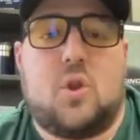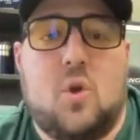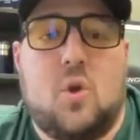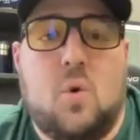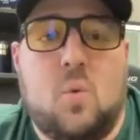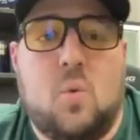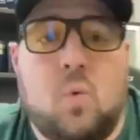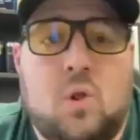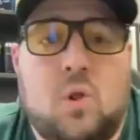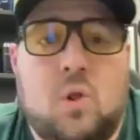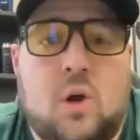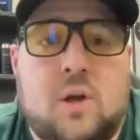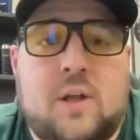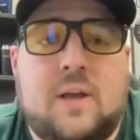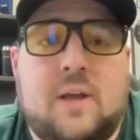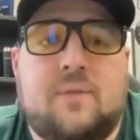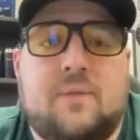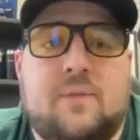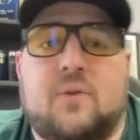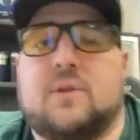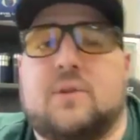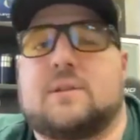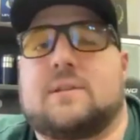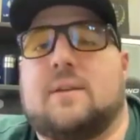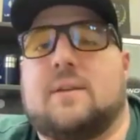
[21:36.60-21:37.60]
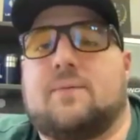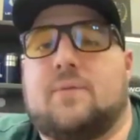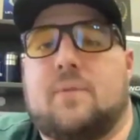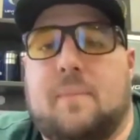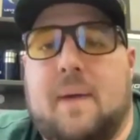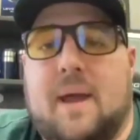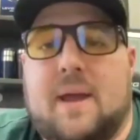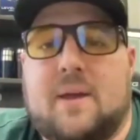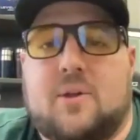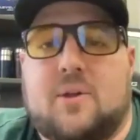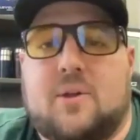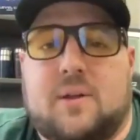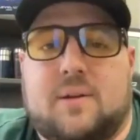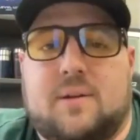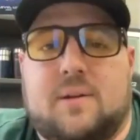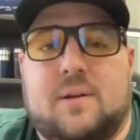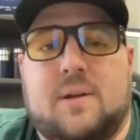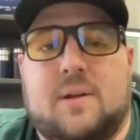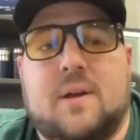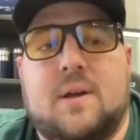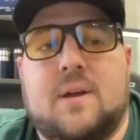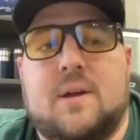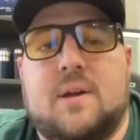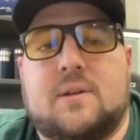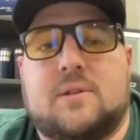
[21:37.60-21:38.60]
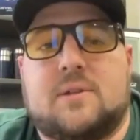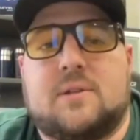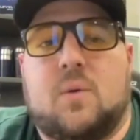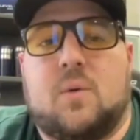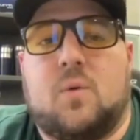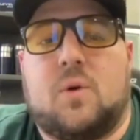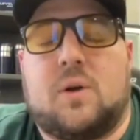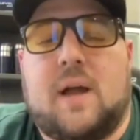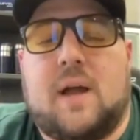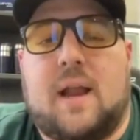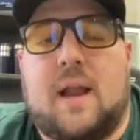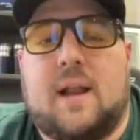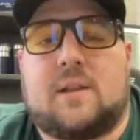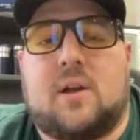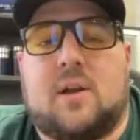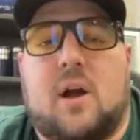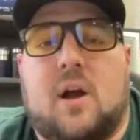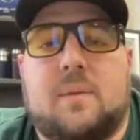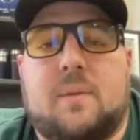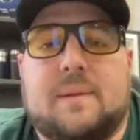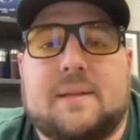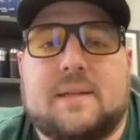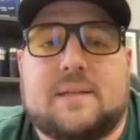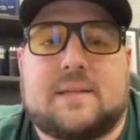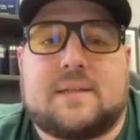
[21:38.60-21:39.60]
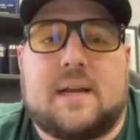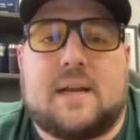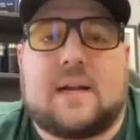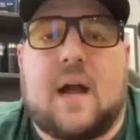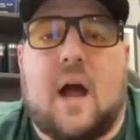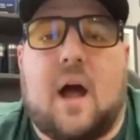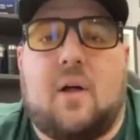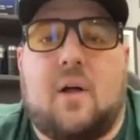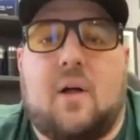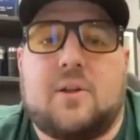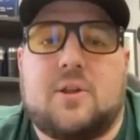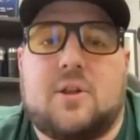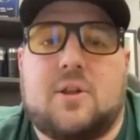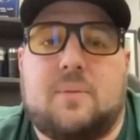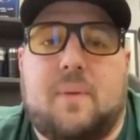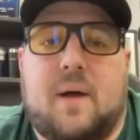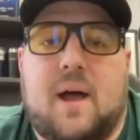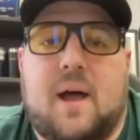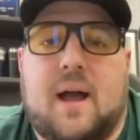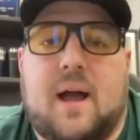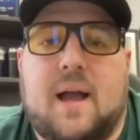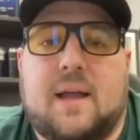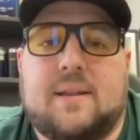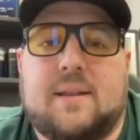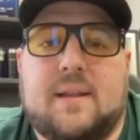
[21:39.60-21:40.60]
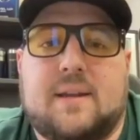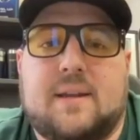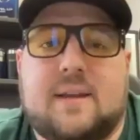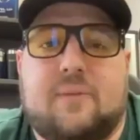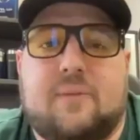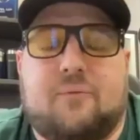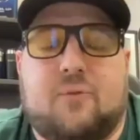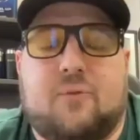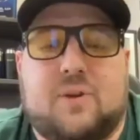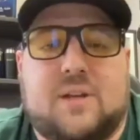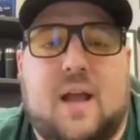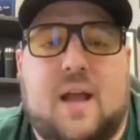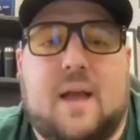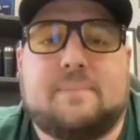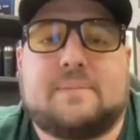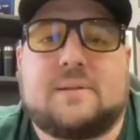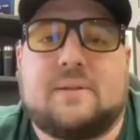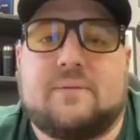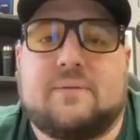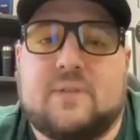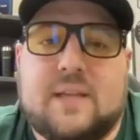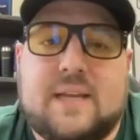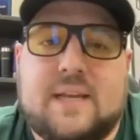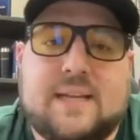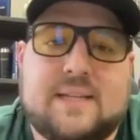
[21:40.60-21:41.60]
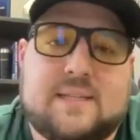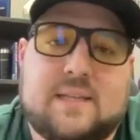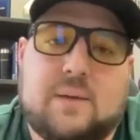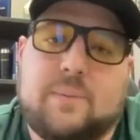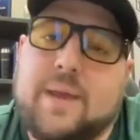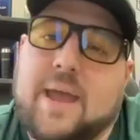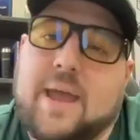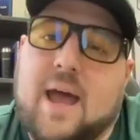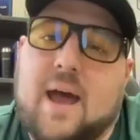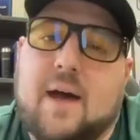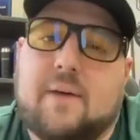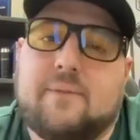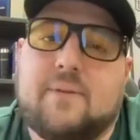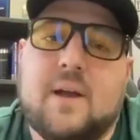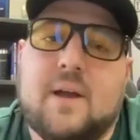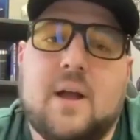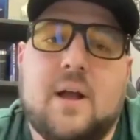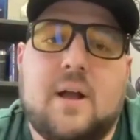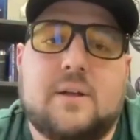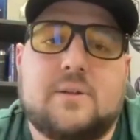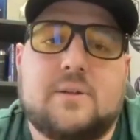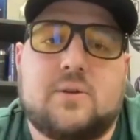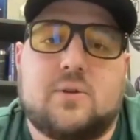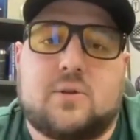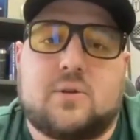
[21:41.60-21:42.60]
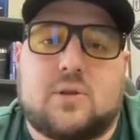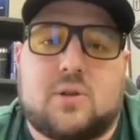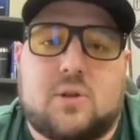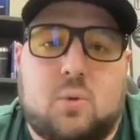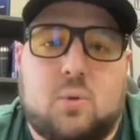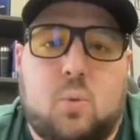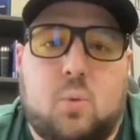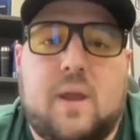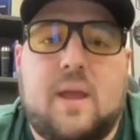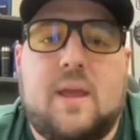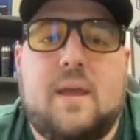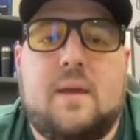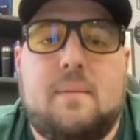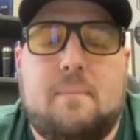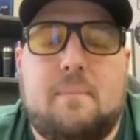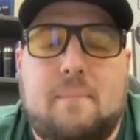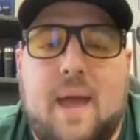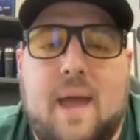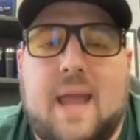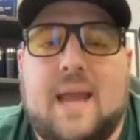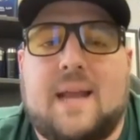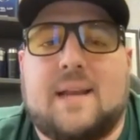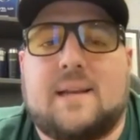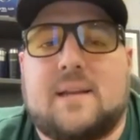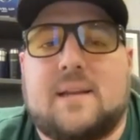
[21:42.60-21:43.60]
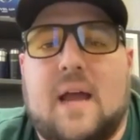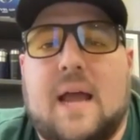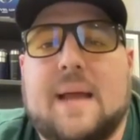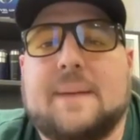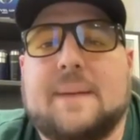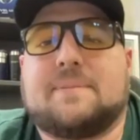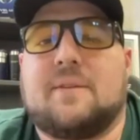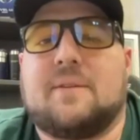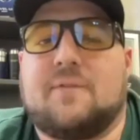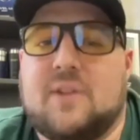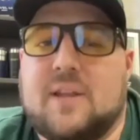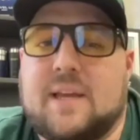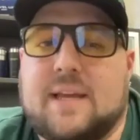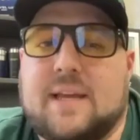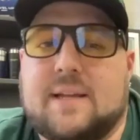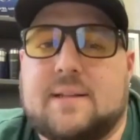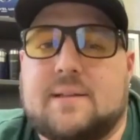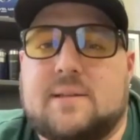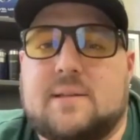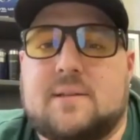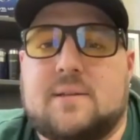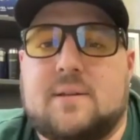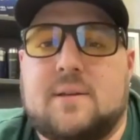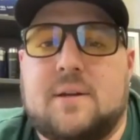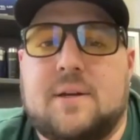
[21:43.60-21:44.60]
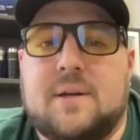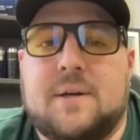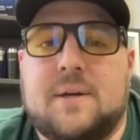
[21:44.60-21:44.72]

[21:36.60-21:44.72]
We're looking for this information. So we'll kind of talk about the psychology behind the different types of leads that we have. So there's three main types of leads.